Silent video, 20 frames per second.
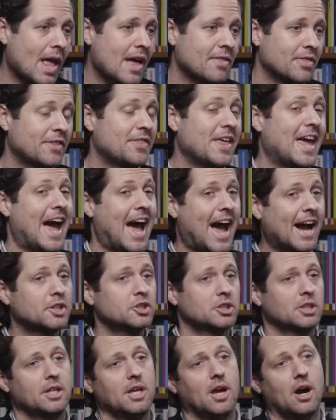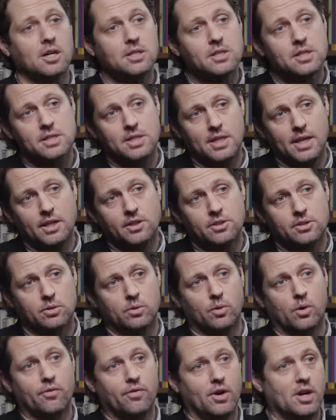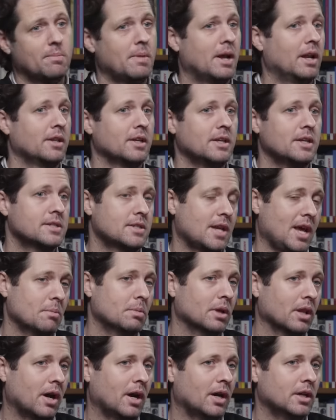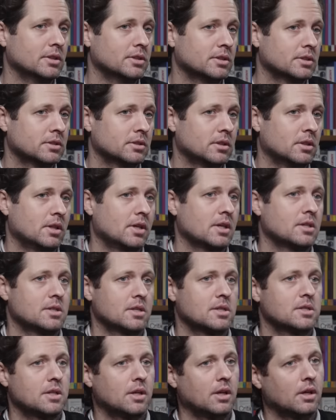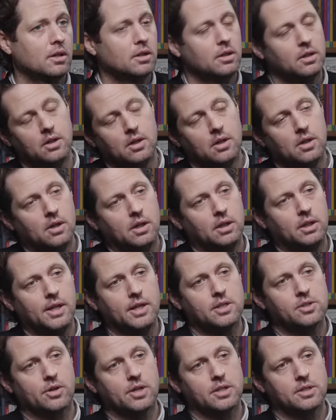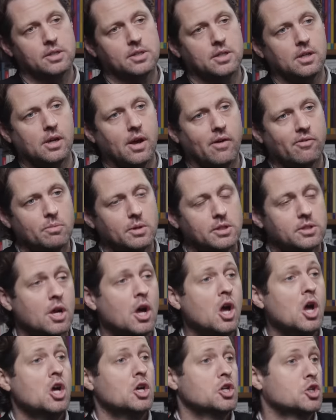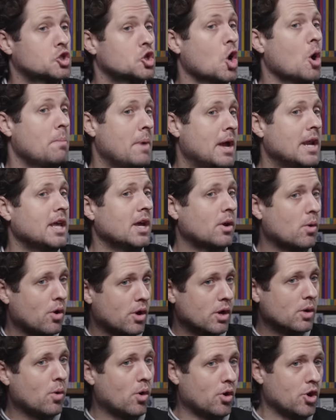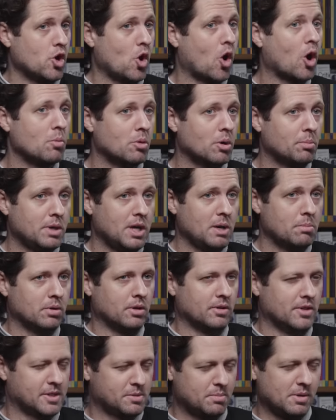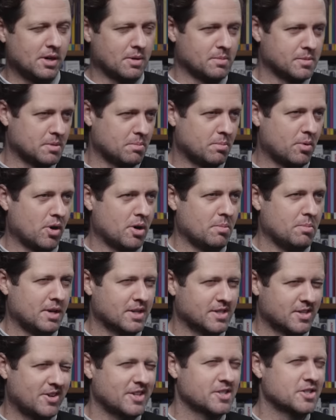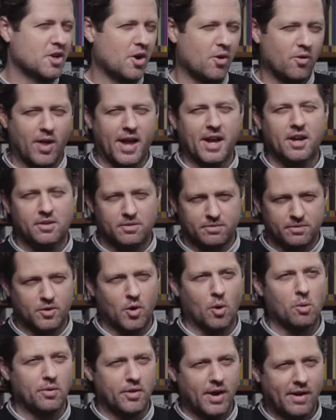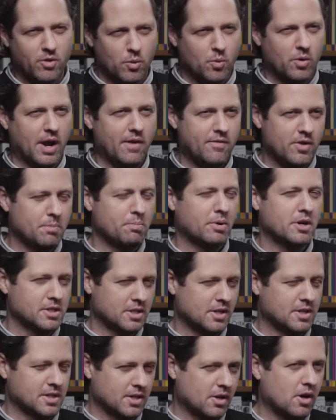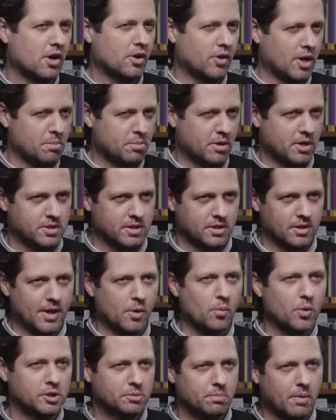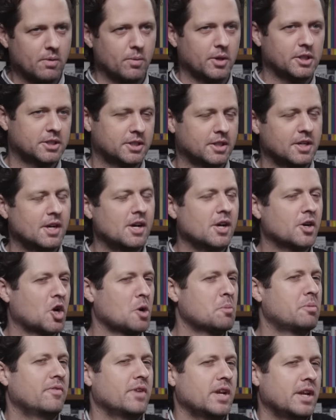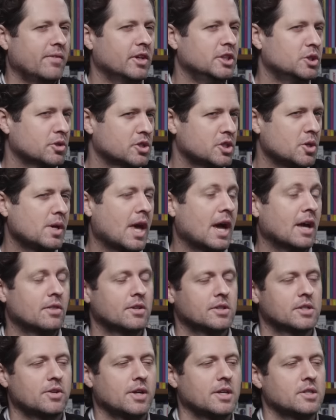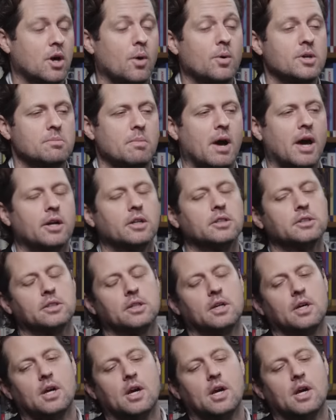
that they actually unseat or fundamentally destabilize existing elites or existing governments. So many quote unquote normal people, and this becomes important because there is no like, no, every, every person is a concrete person. Like which, which group of individuals you get in the streets always matters.